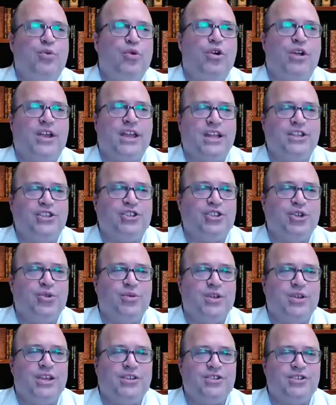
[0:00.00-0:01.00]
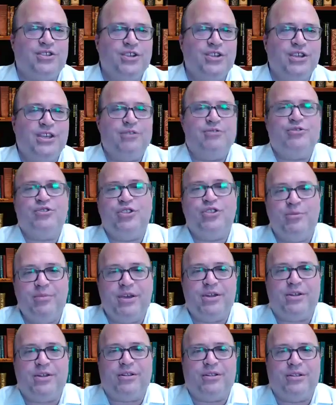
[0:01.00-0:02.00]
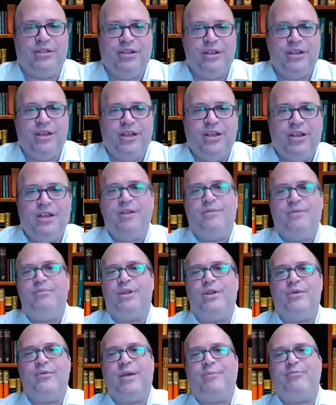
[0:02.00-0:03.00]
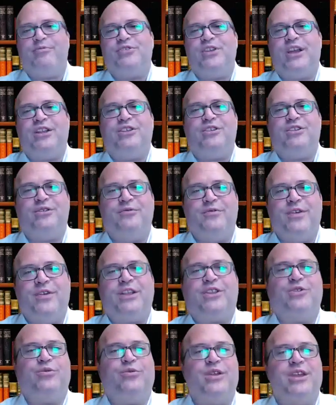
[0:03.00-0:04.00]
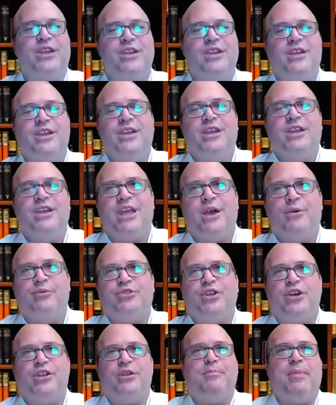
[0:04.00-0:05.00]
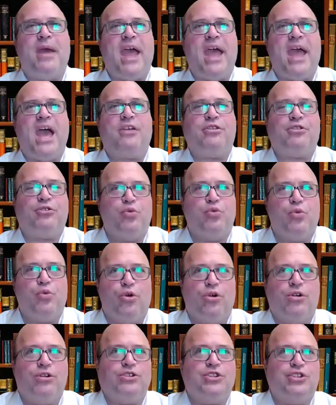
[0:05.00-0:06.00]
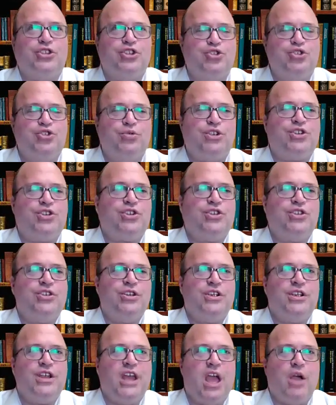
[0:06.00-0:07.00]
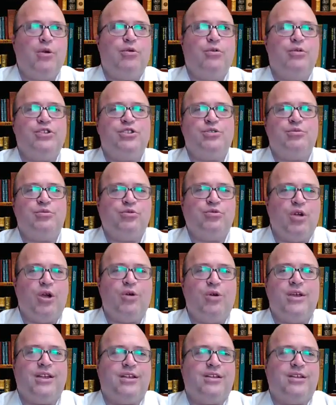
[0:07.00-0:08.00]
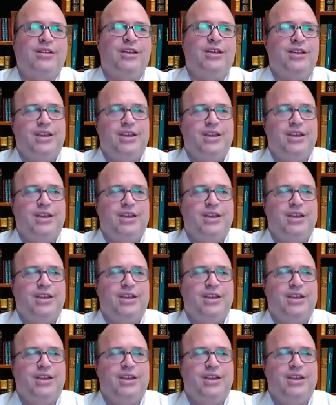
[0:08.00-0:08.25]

war against the Greeks; it was in the middle, but it represented a victory that was on a path towards Jewish heroism growing.